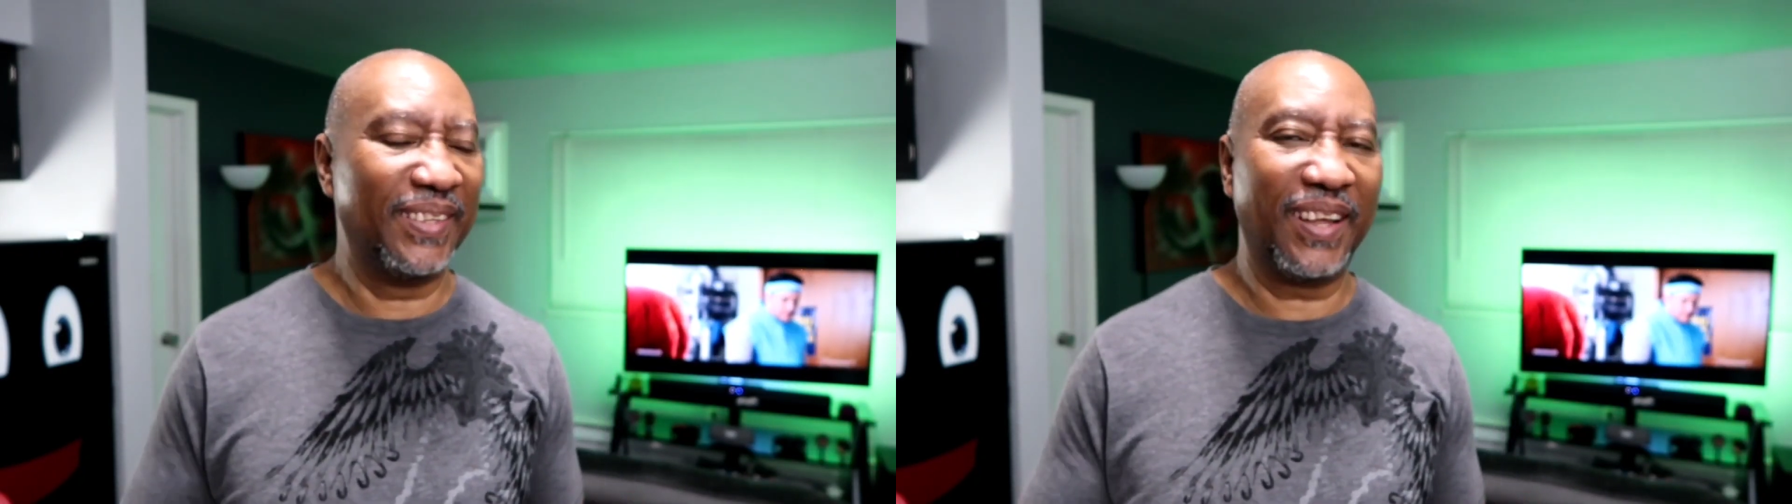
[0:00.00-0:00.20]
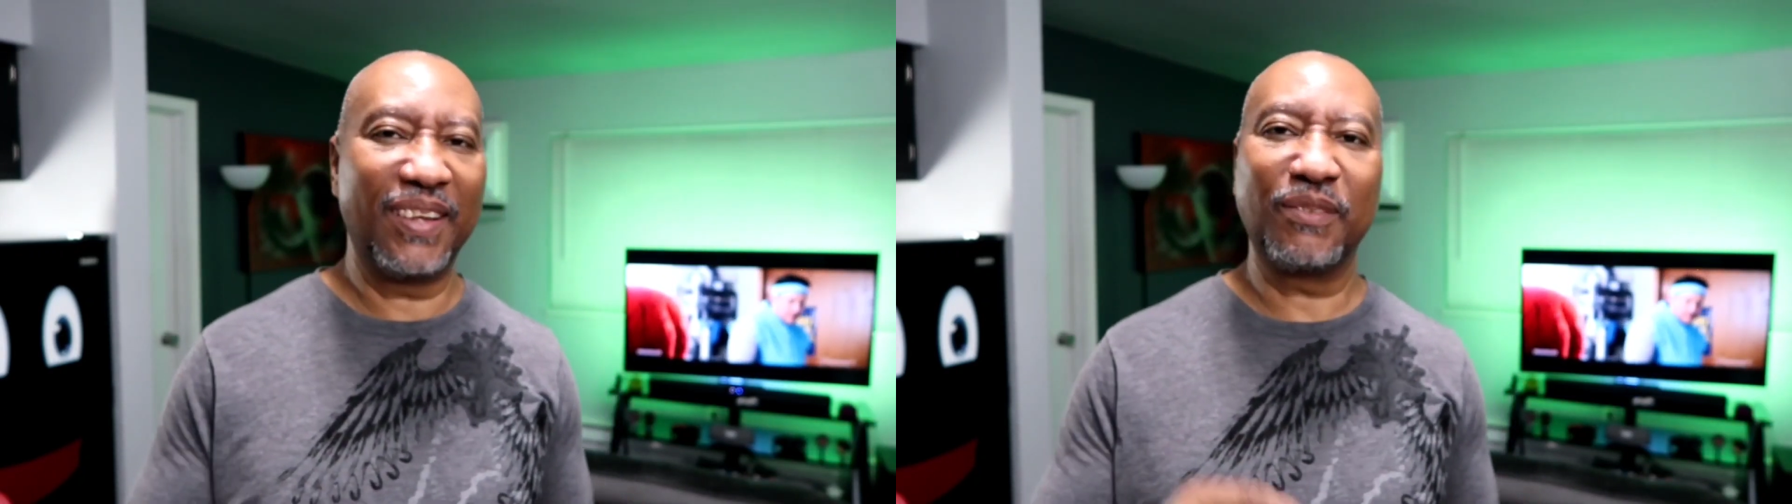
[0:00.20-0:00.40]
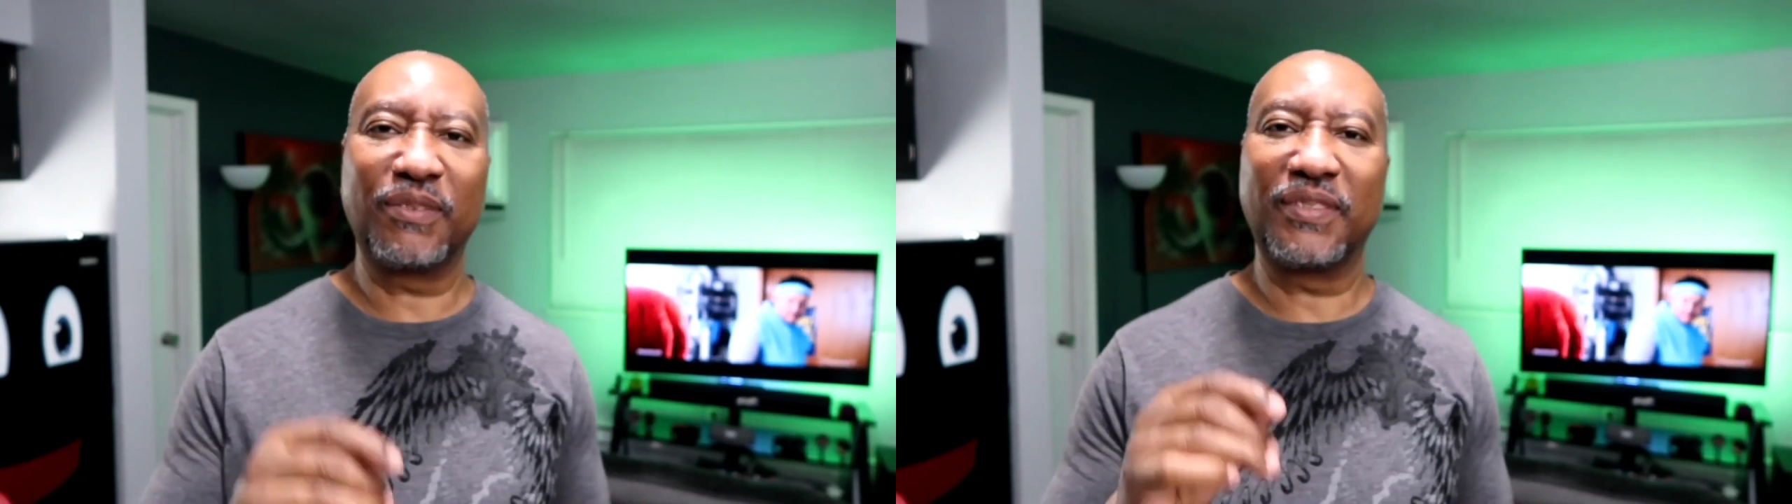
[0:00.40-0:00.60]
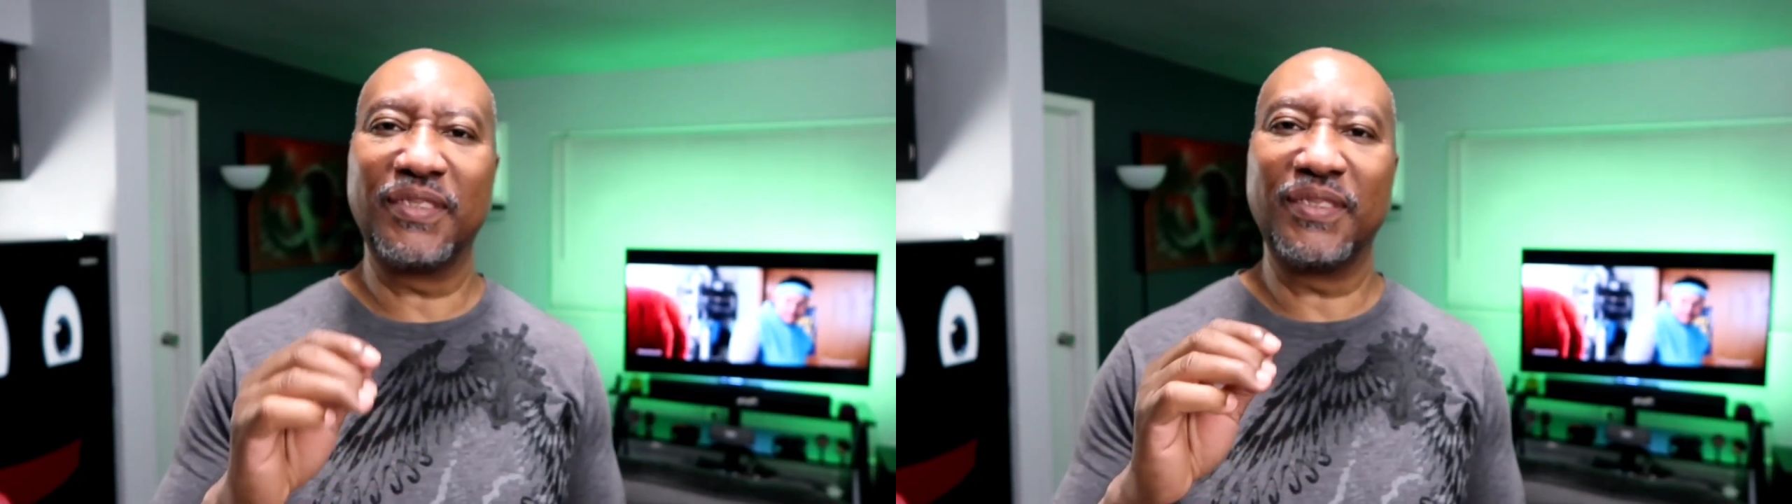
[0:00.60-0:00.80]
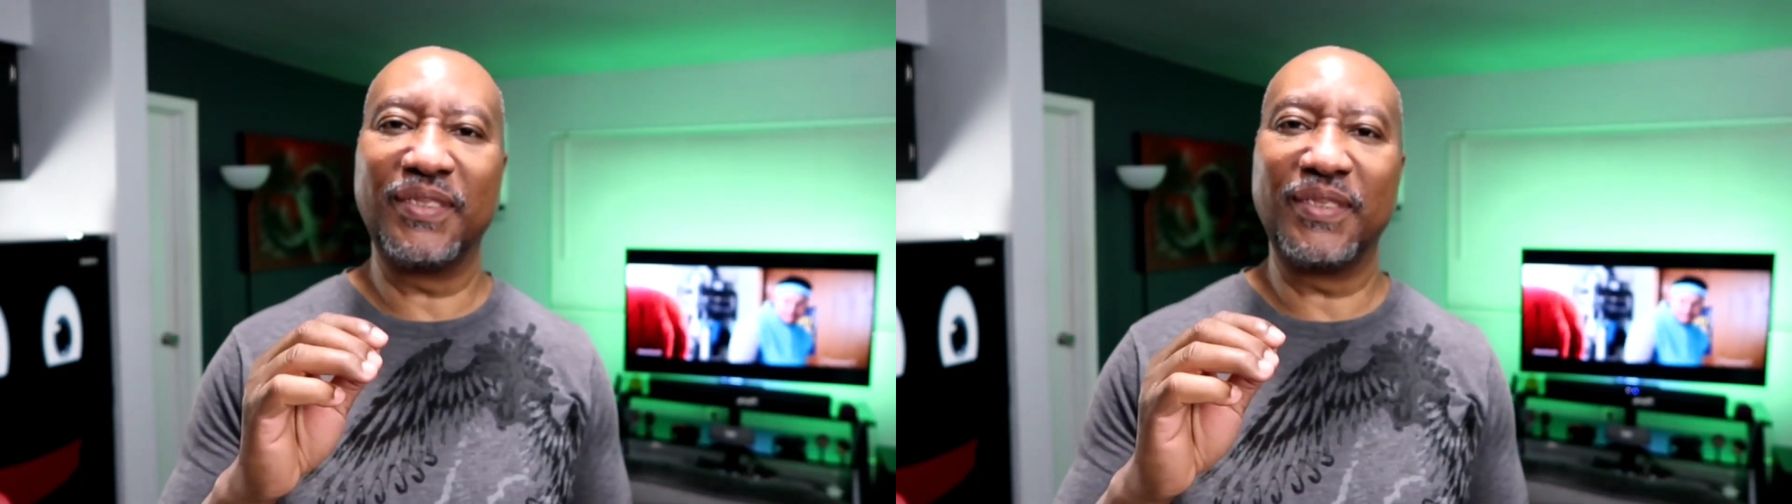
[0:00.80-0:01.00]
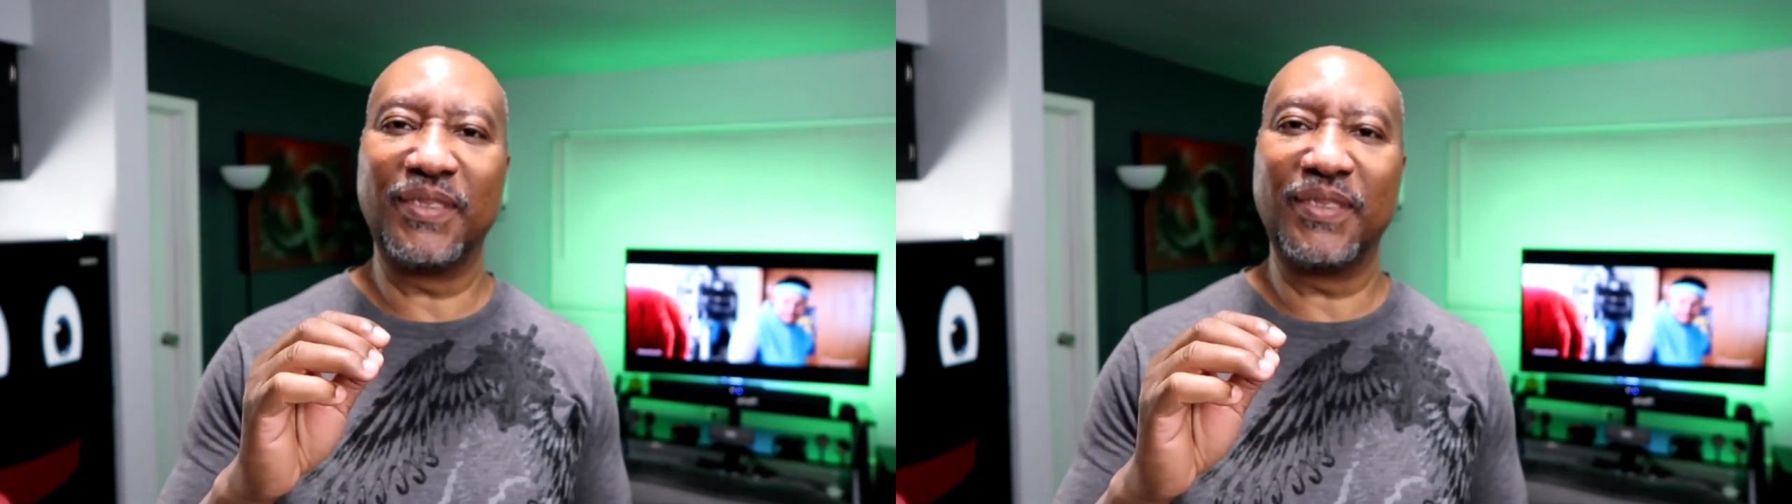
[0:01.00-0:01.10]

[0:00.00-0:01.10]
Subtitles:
He loves